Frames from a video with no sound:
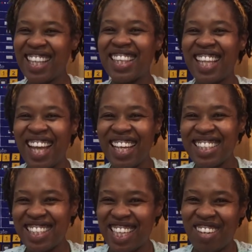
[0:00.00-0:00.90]

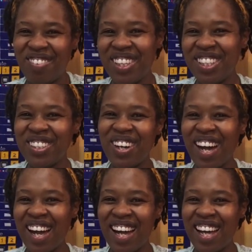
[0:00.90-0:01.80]
Let's give it a
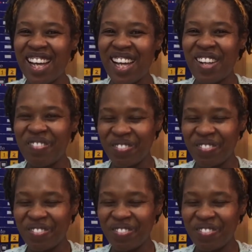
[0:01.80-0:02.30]
try.